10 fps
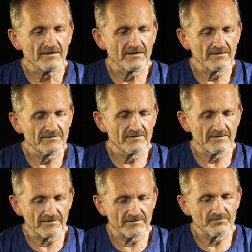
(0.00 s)
in
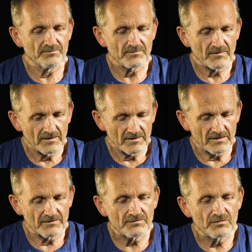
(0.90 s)

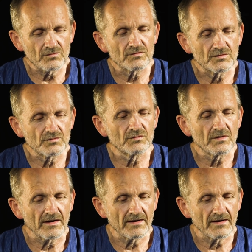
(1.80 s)
if you do